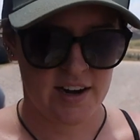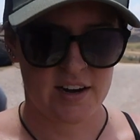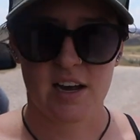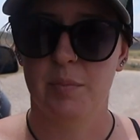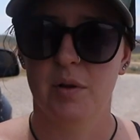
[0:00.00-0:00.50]

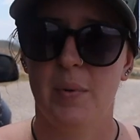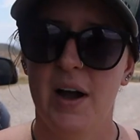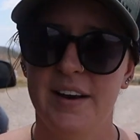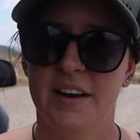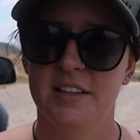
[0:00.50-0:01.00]
added a couple of
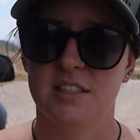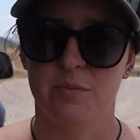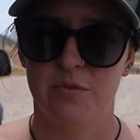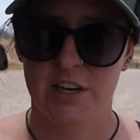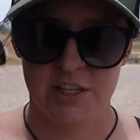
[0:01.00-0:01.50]
pine nuts,
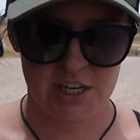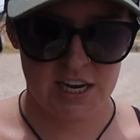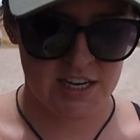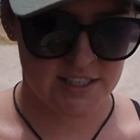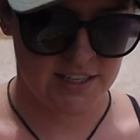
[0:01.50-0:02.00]
some feta
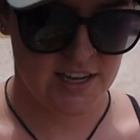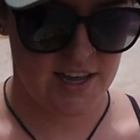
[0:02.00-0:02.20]
cheese,